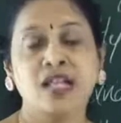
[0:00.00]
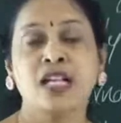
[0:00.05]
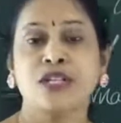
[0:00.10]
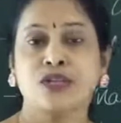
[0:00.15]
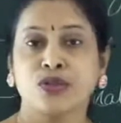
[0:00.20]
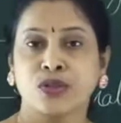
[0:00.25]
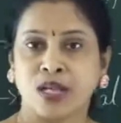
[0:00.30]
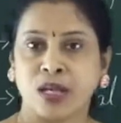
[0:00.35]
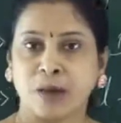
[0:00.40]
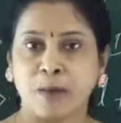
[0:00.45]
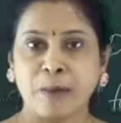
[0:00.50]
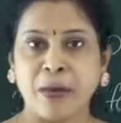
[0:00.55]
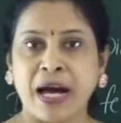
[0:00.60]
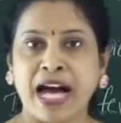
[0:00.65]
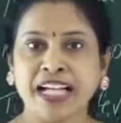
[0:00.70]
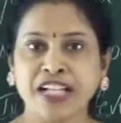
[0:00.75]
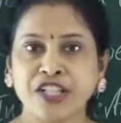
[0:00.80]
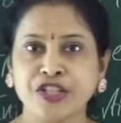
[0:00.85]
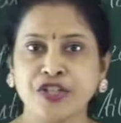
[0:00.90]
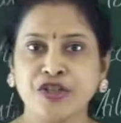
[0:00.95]
So
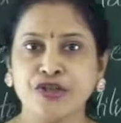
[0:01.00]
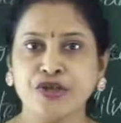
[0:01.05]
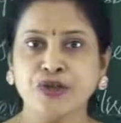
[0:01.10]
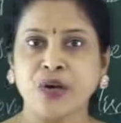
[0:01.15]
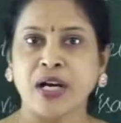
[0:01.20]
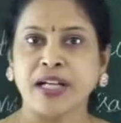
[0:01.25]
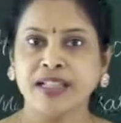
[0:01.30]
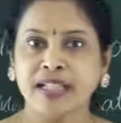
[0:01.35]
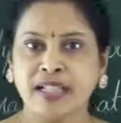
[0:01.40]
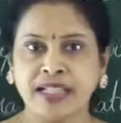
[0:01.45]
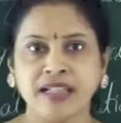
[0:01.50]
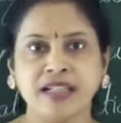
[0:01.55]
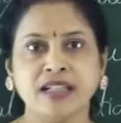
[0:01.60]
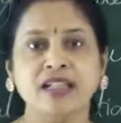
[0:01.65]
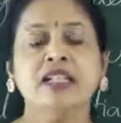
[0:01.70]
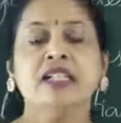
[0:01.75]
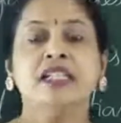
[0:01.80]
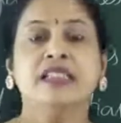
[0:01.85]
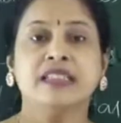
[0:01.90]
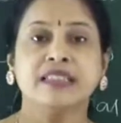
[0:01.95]
comparative to Annelida,
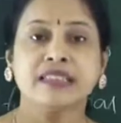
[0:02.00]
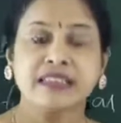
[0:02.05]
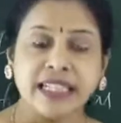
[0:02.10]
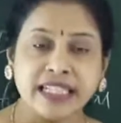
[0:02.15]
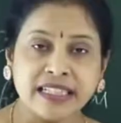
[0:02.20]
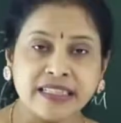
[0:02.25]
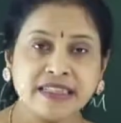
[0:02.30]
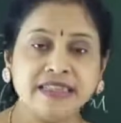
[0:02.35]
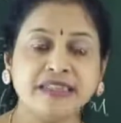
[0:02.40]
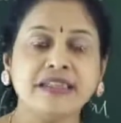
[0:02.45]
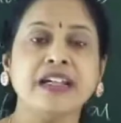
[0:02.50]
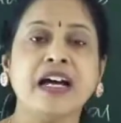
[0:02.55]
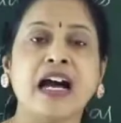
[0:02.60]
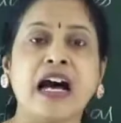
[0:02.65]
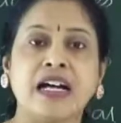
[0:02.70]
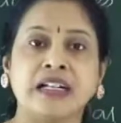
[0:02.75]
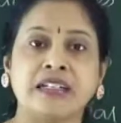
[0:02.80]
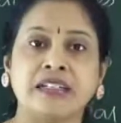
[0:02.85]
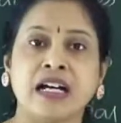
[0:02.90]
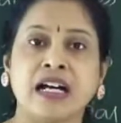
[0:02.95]
the sensory
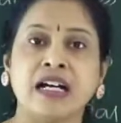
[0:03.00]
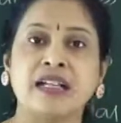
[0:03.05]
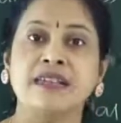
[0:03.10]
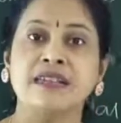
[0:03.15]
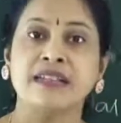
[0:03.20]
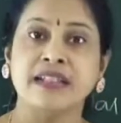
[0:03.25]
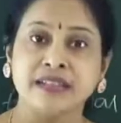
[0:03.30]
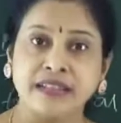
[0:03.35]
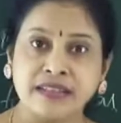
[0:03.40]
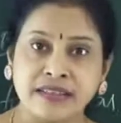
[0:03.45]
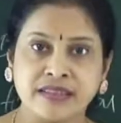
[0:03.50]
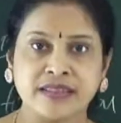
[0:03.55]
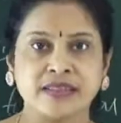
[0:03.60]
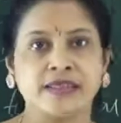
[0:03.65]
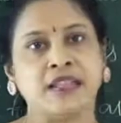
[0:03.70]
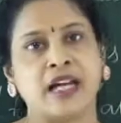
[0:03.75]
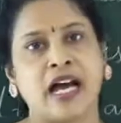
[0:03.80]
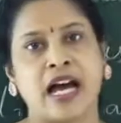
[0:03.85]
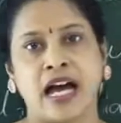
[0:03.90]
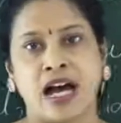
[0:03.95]
organs and this,
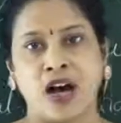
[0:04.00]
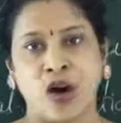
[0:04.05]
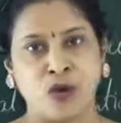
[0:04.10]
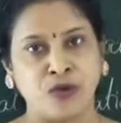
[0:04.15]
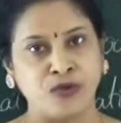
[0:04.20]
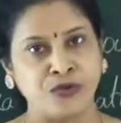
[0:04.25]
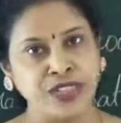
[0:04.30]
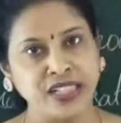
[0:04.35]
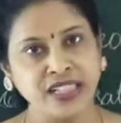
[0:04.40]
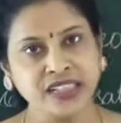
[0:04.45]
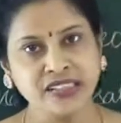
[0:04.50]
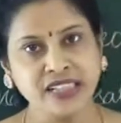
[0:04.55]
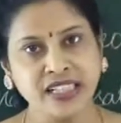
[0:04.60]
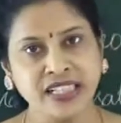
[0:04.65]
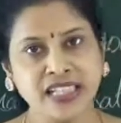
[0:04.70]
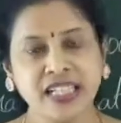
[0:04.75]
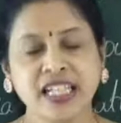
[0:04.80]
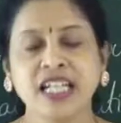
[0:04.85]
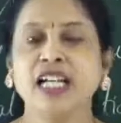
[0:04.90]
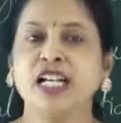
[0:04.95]

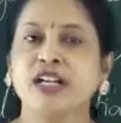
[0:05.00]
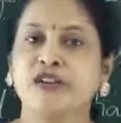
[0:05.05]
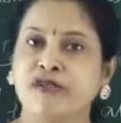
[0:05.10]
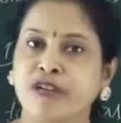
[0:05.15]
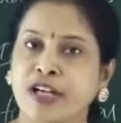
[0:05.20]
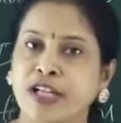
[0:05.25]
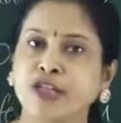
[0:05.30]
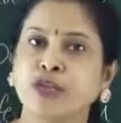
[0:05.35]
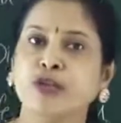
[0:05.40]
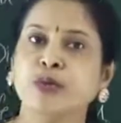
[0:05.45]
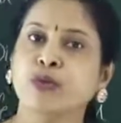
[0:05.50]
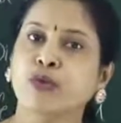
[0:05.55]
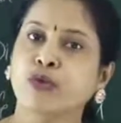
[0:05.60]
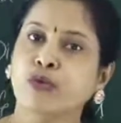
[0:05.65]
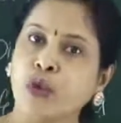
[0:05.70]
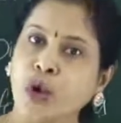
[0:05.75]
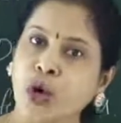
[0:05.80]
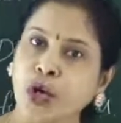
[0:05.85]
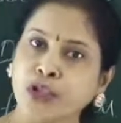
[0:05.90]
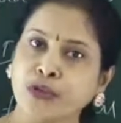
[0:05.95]
obviously when you move
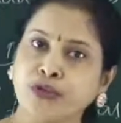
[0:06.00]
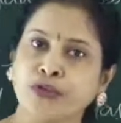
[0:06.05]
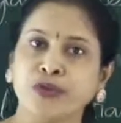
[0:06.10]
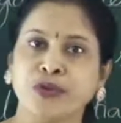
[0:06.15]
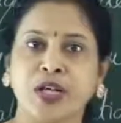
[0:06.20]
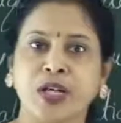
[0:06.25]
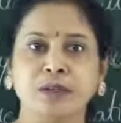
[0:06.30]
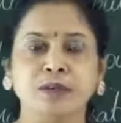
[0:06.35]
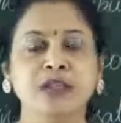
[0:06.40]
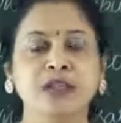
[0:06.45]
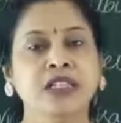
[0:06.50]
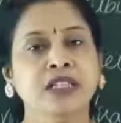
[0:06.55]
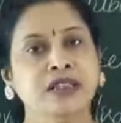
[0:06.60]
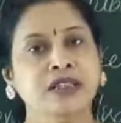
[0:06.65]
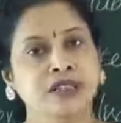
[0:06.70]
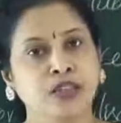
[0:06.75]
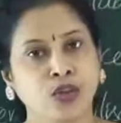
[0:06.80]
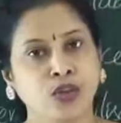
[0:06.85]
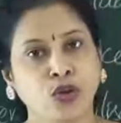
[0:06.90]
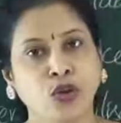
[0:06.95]
on from
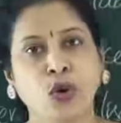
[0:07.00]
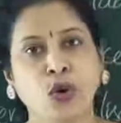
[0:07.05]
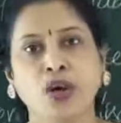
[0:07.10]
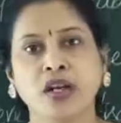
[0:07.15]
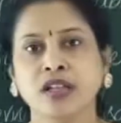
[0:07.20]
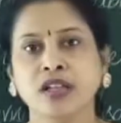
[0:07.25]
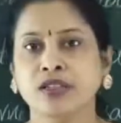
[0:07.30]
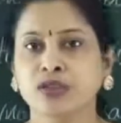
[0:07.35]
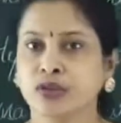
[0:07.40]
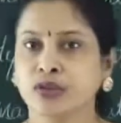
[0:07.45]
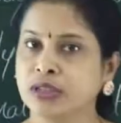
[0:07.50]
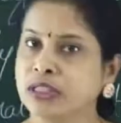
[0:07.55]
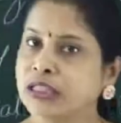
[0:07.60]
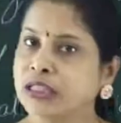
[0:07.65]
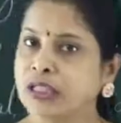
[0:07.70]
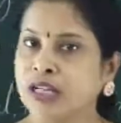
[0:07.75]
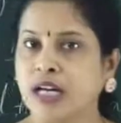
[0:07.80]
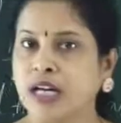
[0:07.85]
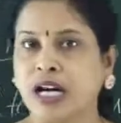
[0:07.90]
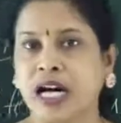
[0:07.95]
the lower to the
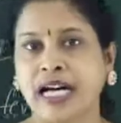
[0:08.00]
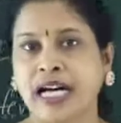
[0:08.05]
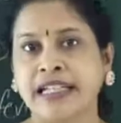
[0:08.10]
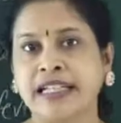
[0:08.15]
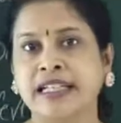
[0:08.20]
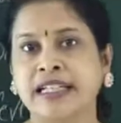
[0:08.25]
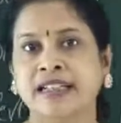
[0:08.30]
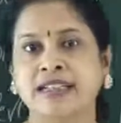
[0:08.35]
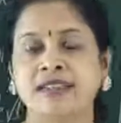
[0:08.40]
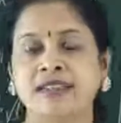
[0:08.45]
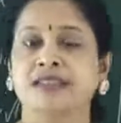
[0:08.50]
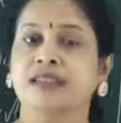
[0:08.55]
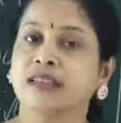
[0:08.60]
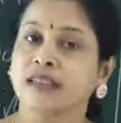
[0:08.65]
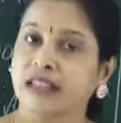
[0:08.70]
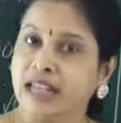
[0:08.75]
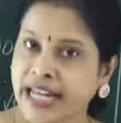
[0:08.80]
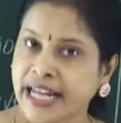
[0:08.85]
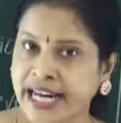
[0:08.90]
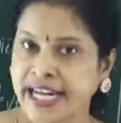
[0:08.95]
higher
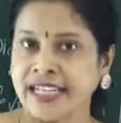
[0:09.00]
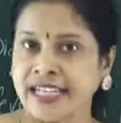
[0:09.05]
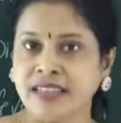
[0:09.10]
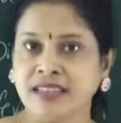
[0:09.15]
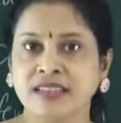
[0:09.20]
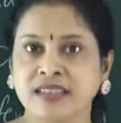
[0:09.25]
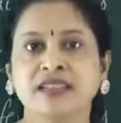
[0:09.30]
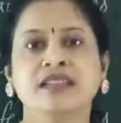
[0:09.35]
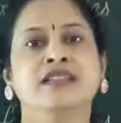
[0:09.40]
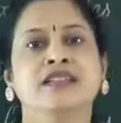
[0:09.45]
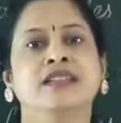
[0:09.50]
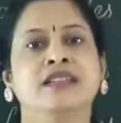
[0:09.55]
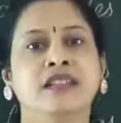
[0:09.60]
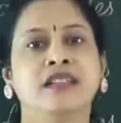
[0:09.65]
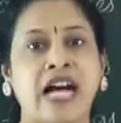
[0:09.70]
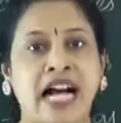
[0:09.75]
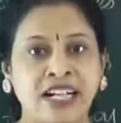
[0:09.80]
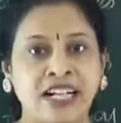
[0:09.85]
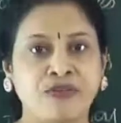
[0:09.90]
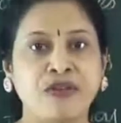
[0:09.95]
end, the
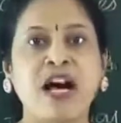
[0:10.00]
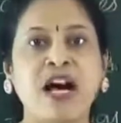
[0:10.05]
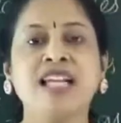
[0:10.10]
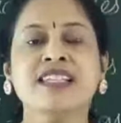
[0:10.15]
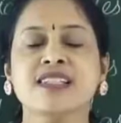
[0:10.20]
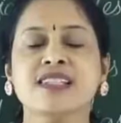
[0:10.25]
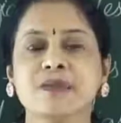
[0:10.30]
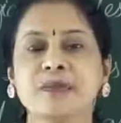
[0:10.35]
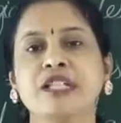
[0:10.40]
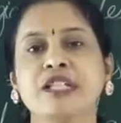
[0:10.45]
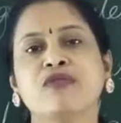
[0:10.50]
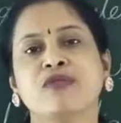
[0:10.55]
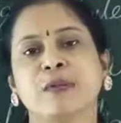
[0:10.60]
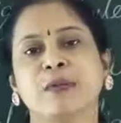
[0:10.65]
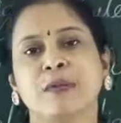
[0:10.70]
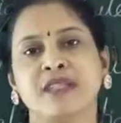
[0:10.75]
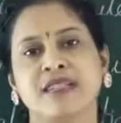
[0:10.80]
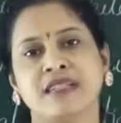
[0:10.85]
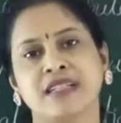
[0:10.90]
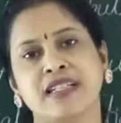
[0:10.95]
advancement will
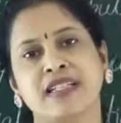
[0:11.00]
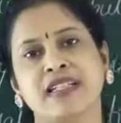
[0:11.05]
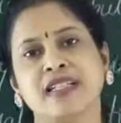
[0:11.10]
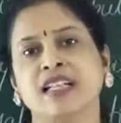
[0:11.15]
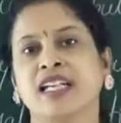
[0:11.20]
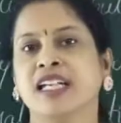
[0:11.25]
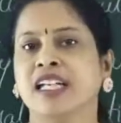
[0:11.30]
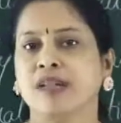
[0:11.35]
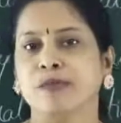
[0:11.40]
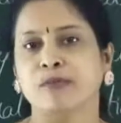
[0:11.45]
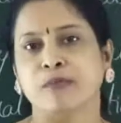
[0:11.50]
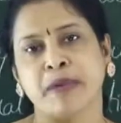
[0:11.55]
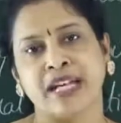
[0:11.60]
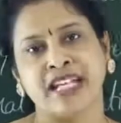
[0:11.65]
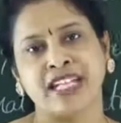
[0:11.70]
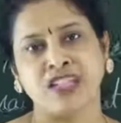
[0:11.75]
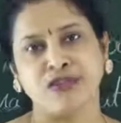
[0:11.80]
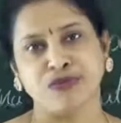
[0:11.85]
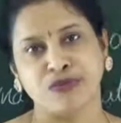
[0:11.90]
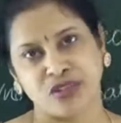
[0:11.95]
be seen in
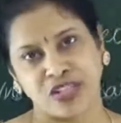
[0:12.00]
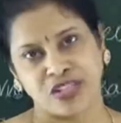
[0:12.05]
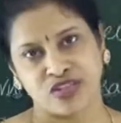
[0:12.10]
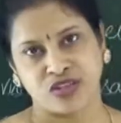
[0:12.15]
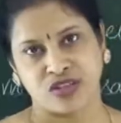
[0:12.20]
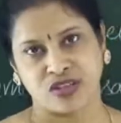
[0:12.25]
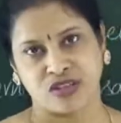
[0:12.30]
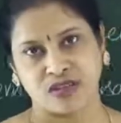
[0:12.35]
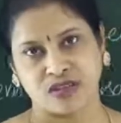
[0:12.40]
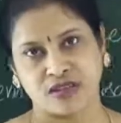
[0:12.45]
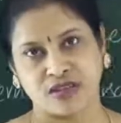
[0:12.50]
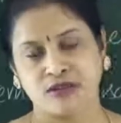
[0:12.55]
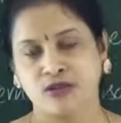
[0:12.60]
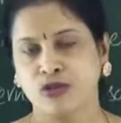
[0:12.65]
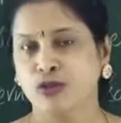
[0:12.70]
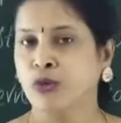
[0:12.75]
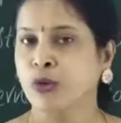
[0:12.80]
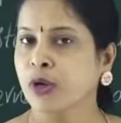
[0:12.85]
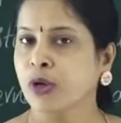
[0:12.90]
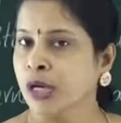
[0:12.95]
many features.
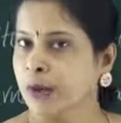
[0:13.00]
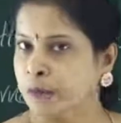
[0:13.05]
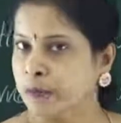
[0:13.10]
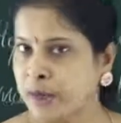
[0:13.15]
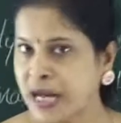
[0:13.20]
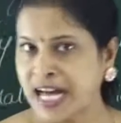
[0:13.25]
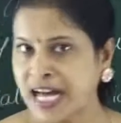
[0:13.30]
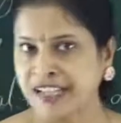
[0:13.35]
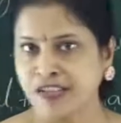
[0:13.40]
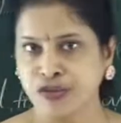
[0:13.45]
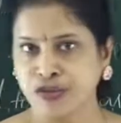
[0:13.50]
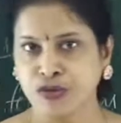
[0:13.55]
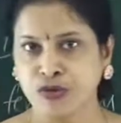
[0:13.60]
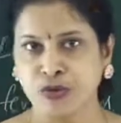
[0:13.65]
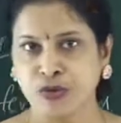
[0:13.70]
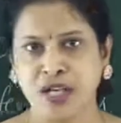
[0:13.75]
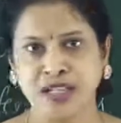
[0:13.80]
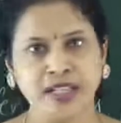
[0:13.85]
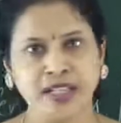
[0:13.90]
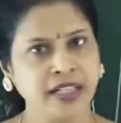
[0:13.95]
So comparative to
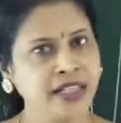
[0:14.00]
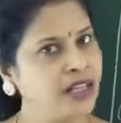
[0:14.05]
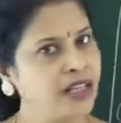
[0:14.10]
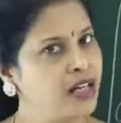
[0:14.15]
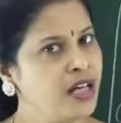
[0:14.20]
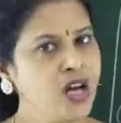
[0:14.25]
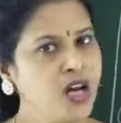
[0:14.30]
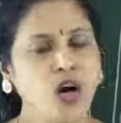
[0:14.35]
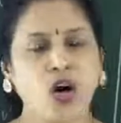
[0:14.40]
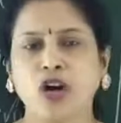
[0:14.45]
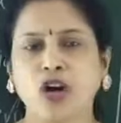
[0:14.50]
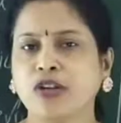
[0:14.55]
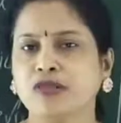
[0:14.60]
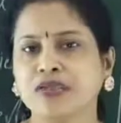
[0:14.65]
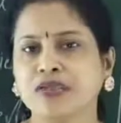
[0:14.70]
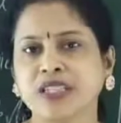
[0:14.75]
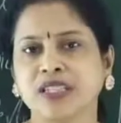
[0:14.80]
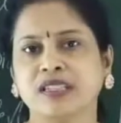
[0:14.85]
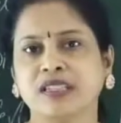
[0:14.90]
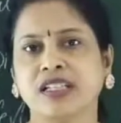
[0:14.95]
Annelida,
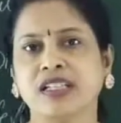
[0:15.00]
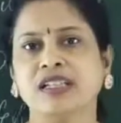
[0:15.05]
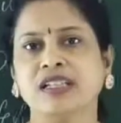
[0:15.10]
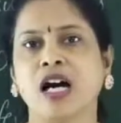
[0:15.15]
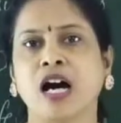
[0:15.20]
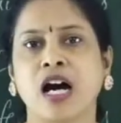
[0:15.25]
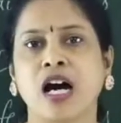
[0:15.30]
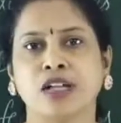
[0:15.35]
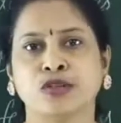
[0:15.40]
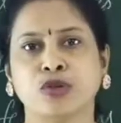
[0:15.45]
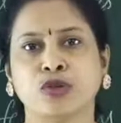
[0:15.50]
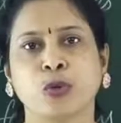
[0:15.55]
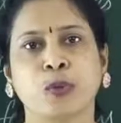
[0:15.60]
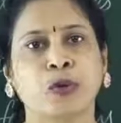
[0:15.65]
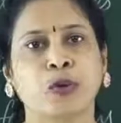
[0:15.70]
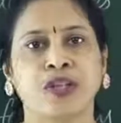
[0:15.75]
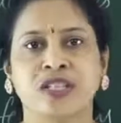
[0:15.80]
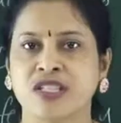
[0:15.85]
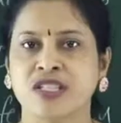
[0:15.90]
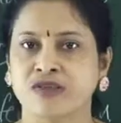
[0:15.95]
obviously the
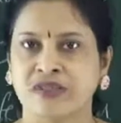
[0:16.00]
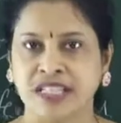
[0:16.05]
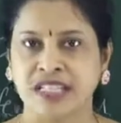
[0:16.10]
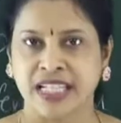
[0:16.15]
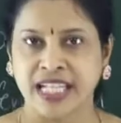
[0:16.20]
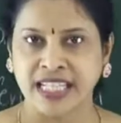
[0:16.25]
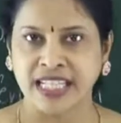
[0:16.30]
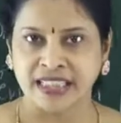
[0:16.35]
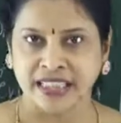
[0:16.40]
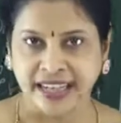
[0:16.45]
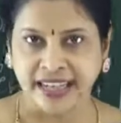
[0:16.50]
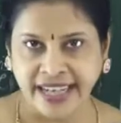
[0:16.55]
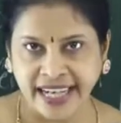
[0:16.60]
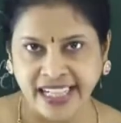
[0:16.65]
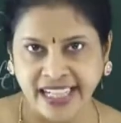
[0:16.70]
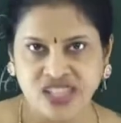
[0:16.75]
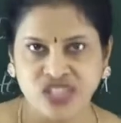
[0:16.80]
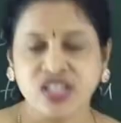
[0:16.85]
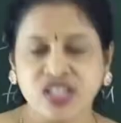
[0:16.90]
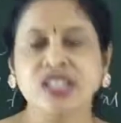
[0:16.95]
arthropodans will take the
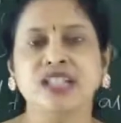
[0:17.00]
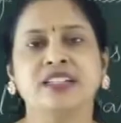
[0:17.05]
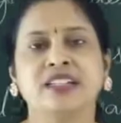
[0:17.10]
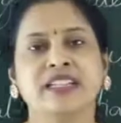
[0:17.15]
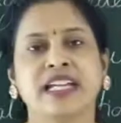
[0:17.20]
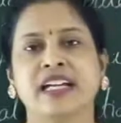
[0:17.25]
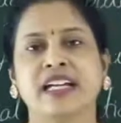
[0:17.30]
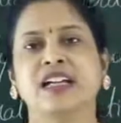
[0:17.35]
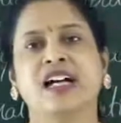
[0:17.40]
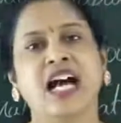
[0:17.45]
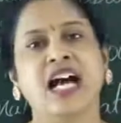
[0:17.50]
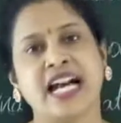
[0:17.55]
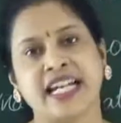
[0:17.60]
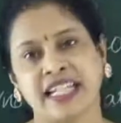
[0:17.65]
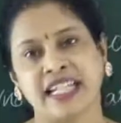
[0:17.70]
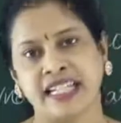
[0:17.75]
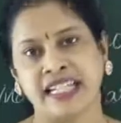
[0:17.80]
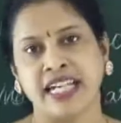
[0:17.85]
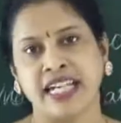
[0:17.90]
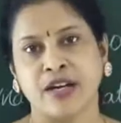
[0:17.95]
edge, they are
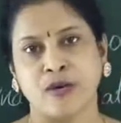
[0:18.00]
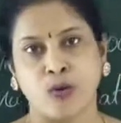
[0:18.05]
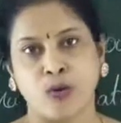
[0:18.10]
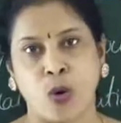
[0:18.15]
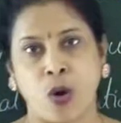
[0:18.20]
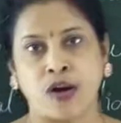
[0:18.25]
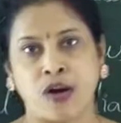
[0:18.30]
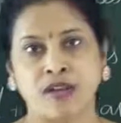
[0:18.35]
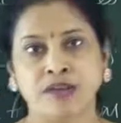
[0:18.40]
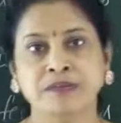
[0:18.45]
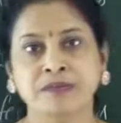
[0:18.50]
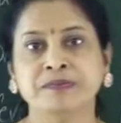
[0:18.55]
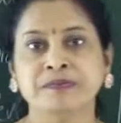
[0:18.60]
highly evolved.